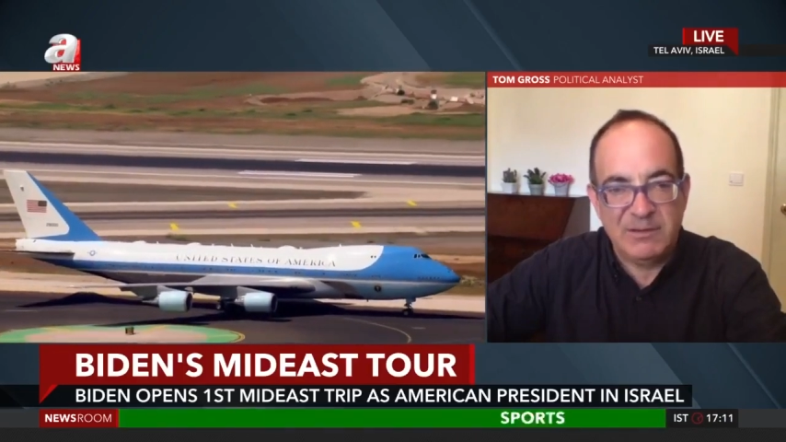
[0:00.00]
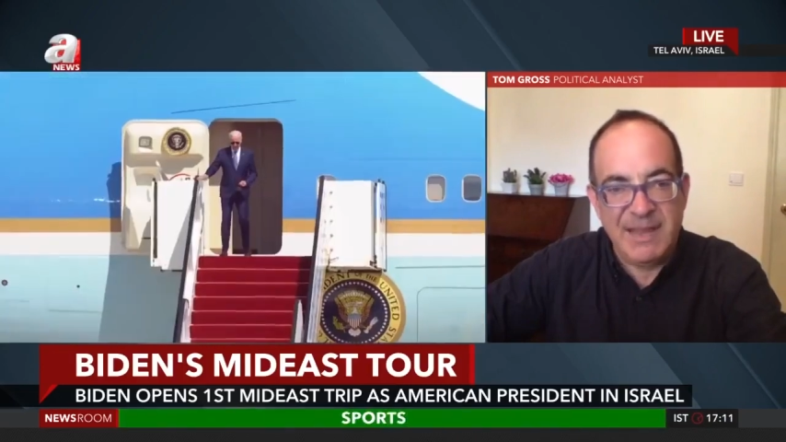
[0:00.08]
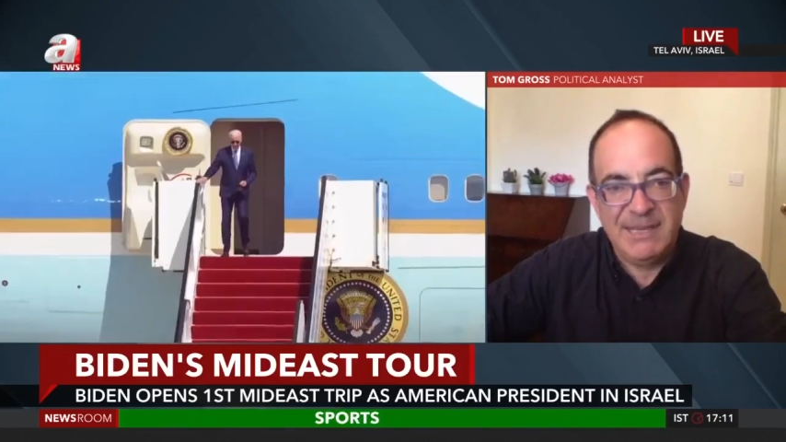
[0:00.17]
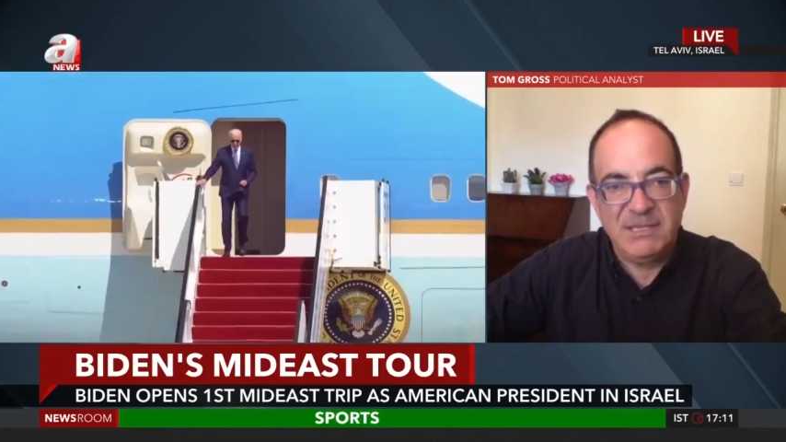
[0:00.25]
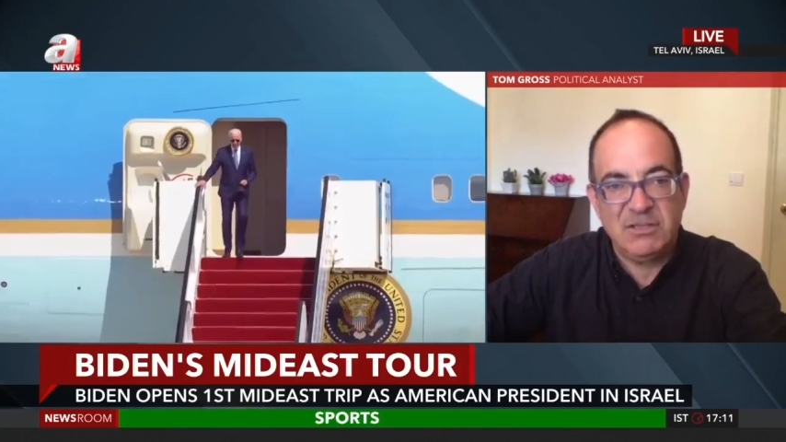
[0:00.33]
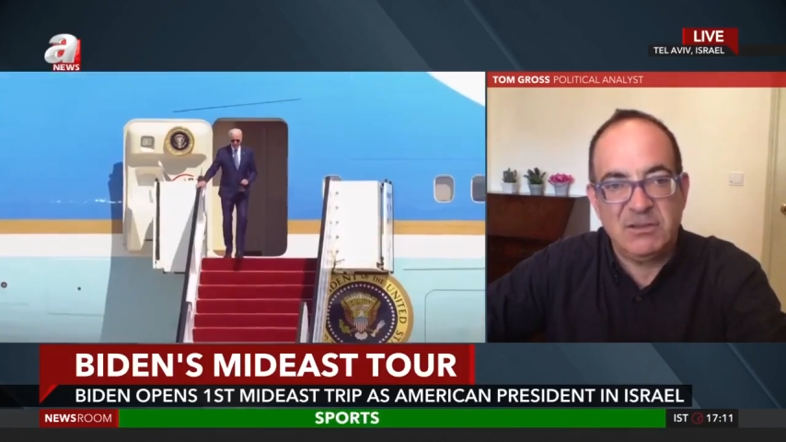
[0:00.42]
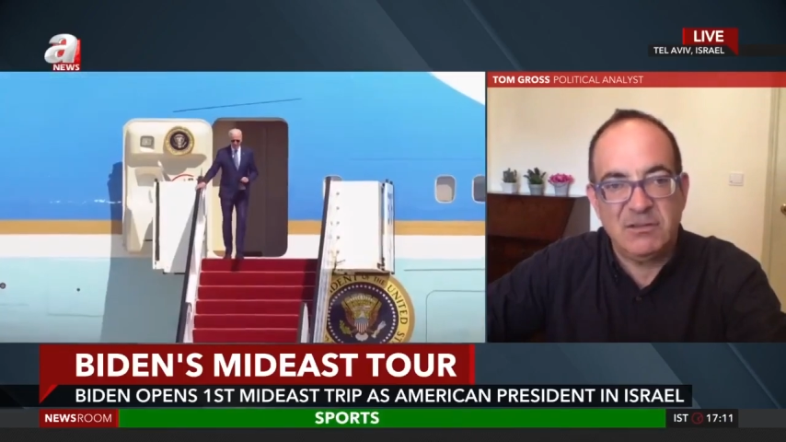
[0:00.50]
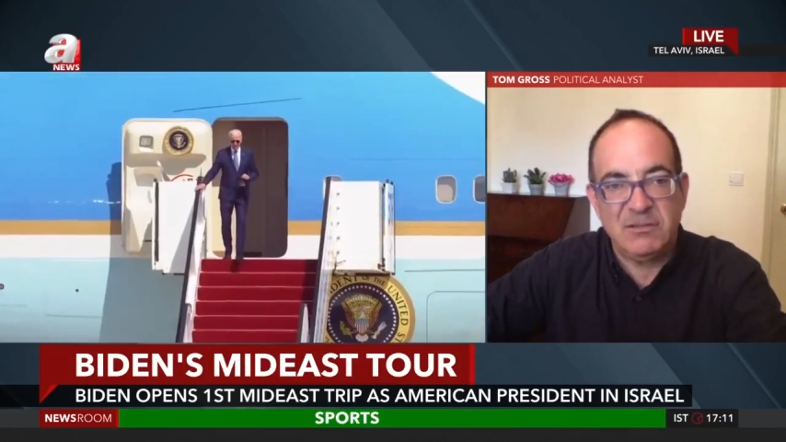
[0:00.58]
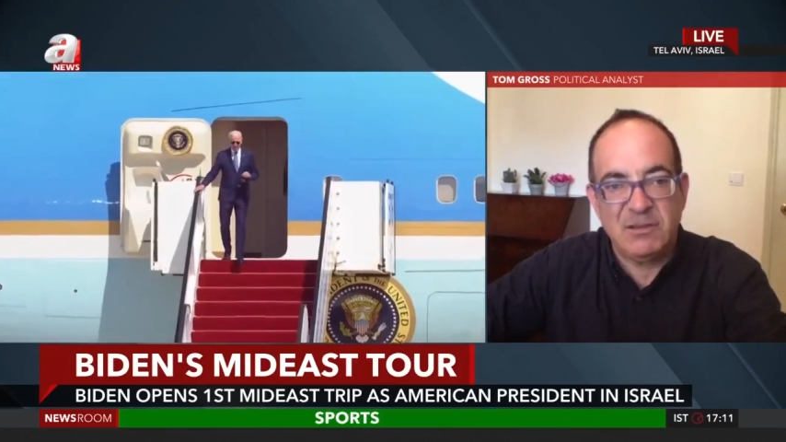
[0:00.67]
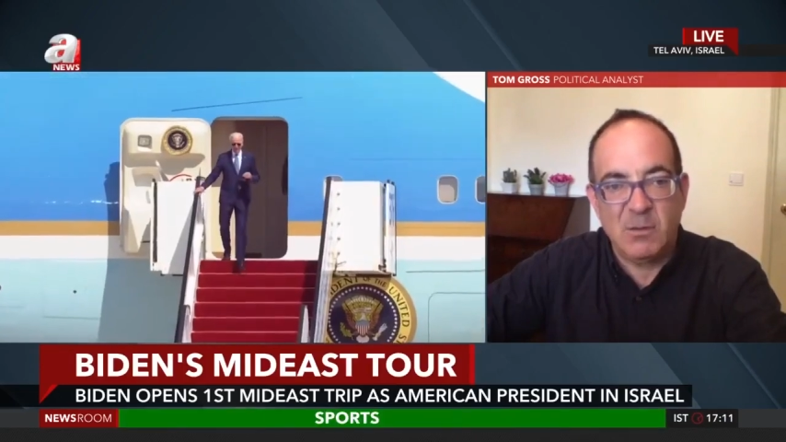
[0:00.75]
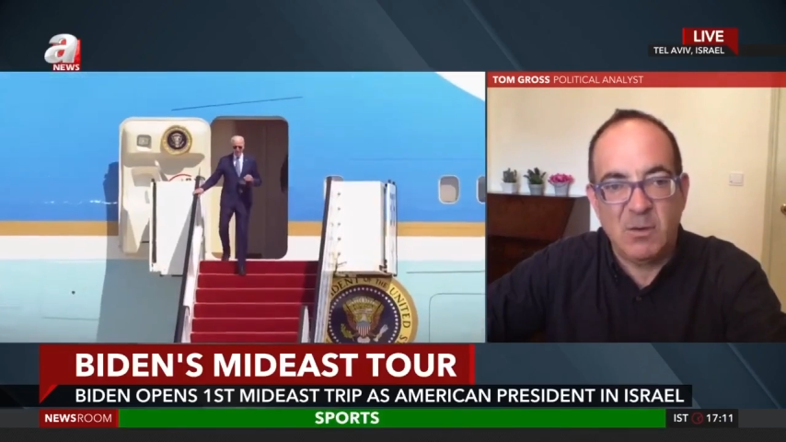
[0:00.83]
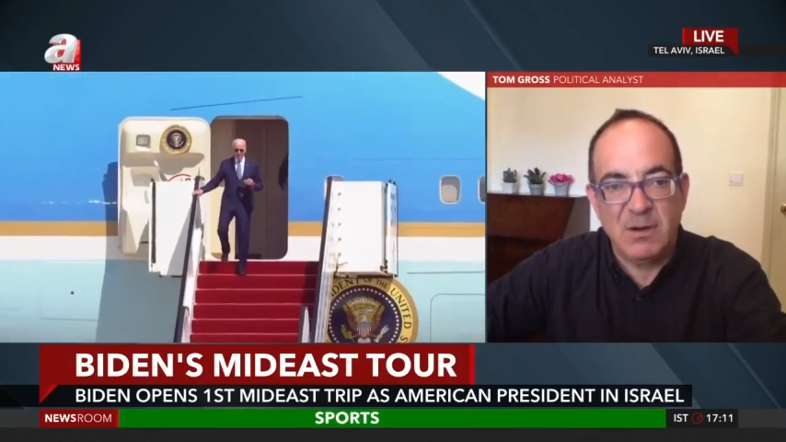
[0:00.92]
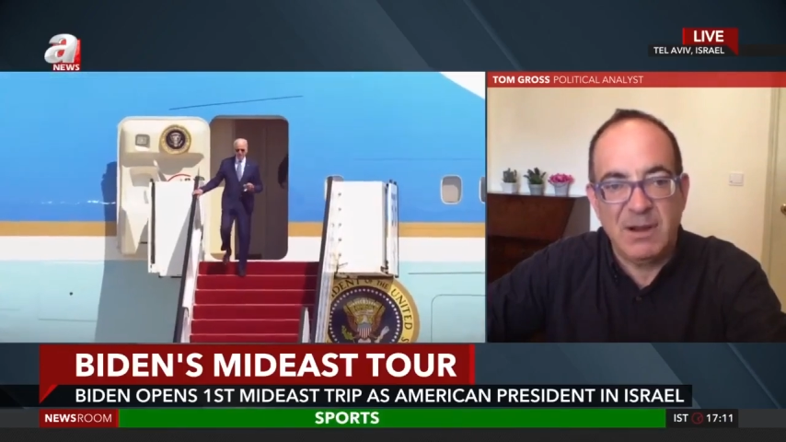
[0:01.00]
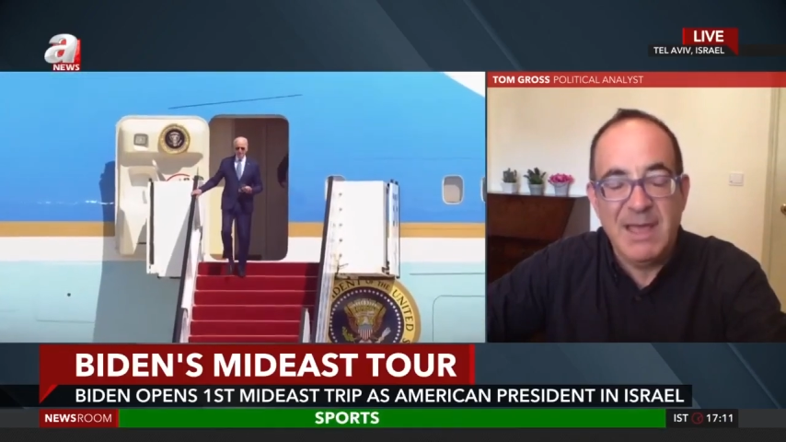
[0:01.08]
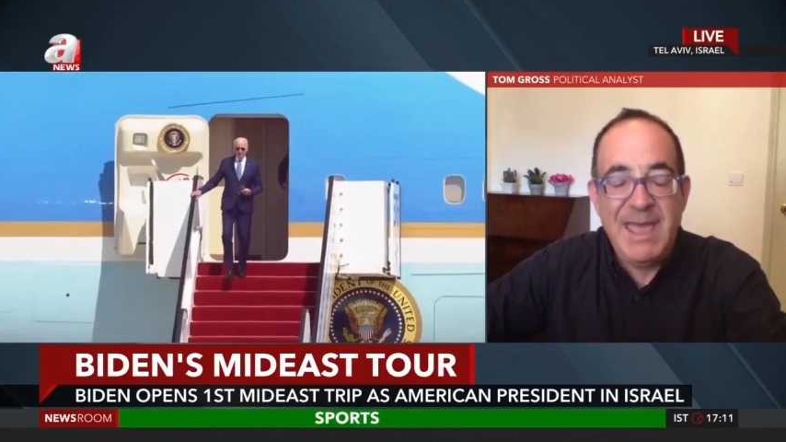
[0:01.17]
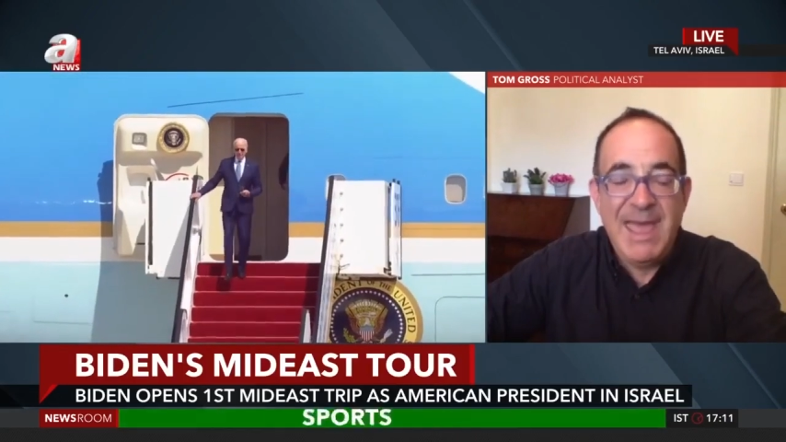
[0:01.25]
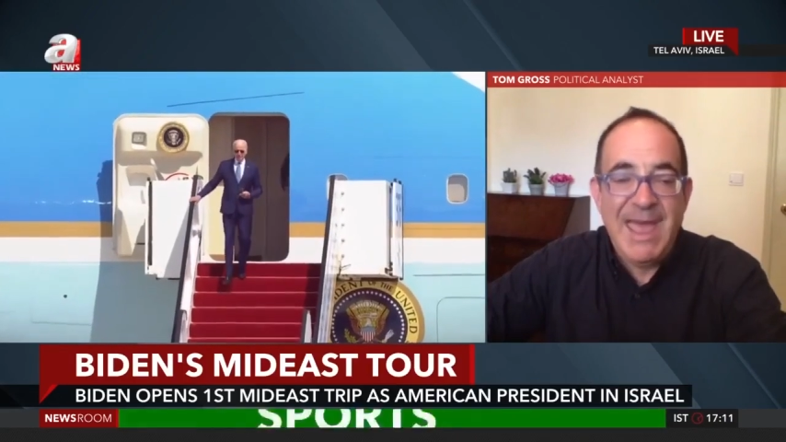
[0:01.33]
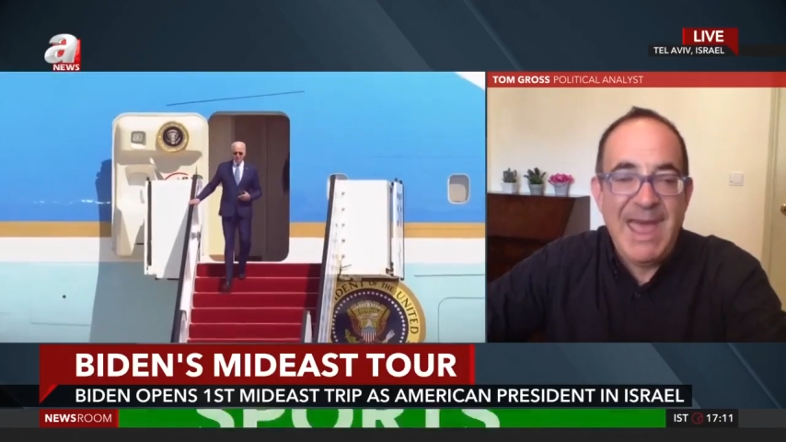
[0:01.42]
stage and so on.